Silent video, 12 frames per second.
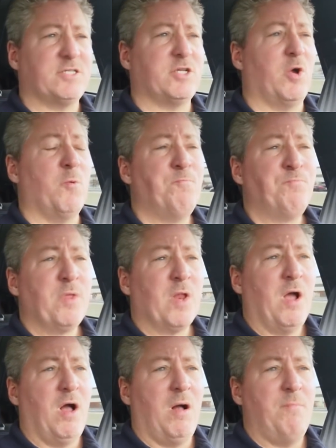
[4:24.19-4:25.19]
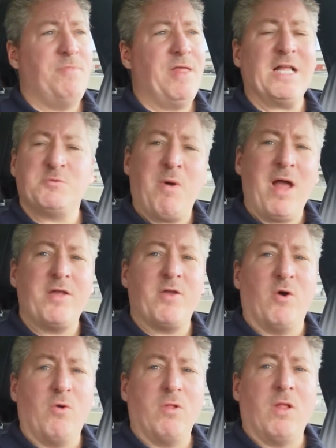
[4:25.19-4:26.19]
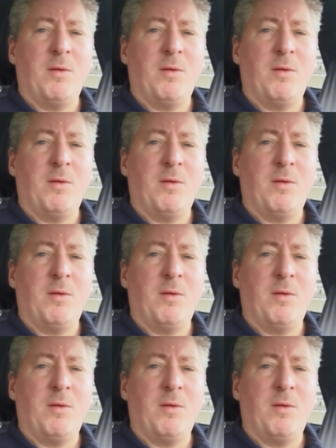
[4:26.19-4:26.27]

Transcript: So that's my goal.